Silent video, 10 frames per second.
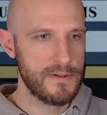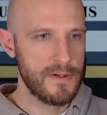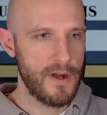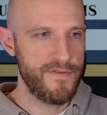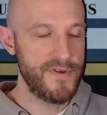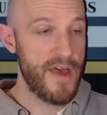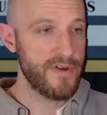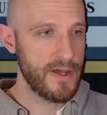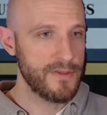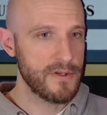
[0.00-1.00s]
I've never
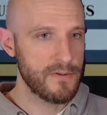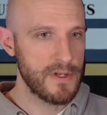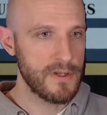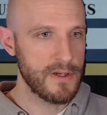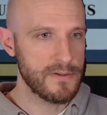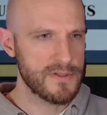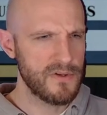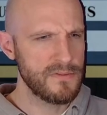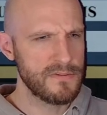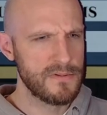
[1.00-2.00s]
had the greenhouse.
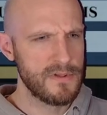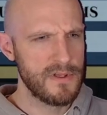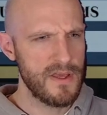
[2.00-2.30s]
Oh, it